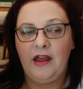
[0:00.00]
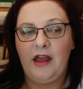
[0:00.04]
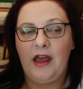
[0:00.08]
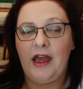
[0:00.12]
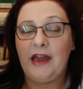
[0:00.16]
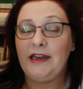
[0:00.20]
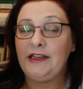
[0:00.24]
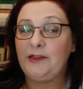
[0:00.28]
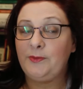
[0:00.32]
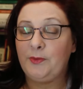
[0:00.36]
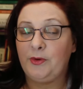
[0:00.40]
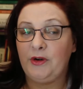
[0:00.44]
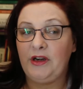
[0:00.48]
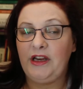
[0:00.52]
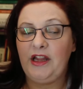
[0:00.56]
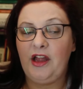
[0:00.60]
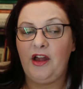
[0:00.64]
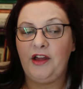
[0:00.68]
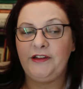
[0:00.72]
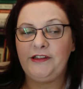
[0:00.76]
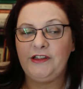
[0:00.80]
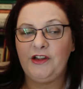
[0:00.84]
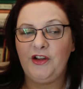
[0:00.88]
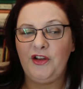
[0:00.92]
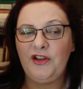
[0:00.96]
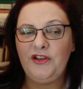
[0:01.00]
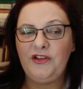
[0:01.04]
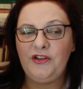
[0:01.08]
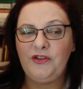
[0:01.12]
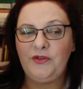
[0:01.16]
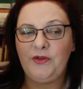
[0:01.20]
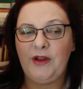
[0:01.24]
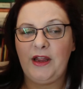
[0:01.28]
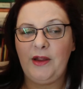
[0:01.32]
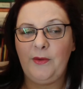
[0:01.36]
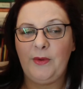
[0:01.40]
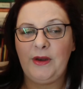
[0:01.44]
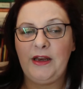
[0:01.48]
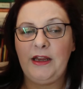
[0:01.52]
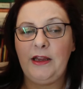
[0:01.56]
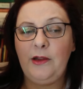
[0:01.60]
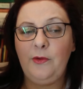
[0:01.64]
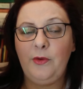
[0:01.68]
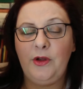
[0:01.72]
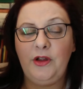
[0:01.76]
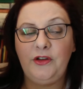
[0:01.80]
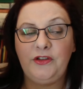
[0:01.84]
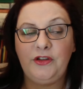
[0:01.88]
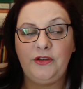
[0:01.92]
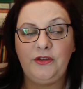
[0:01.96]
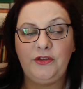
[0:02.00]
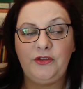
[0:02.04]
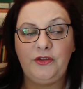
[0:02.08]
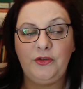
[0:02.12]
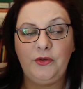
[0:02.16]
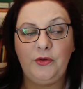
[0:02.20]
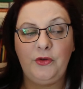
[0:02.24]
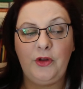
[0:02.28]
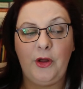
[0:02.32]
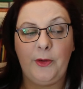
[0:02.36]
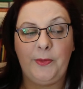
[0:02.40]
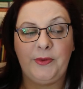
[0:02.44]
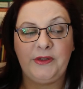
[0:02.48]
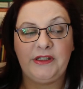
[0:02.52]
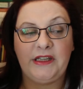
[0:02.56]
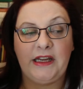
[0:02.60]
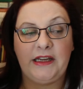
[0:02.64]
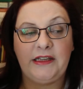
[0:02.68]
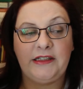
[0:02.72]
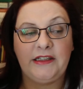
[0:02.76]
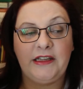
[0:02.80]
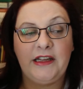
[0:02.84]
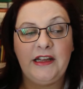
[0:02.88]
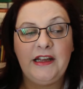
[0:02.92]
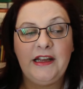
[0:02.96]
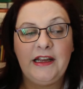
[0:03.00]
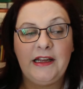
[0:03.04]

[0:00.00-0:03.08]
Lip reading: And it's pretty hard to concentrate when he works on the stall opposite,